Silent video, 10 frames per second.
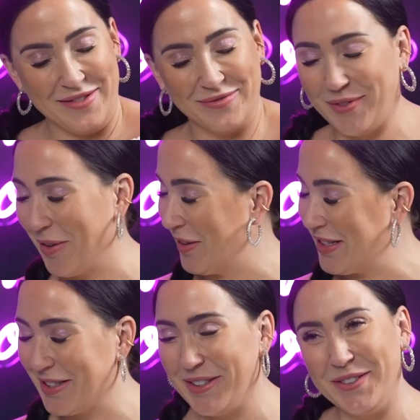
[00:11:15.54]
what do we
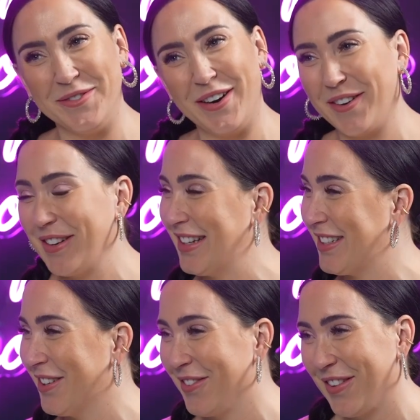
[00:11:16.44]
do? What do we
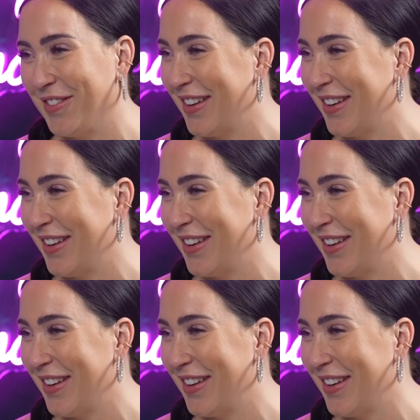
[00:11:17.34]
do from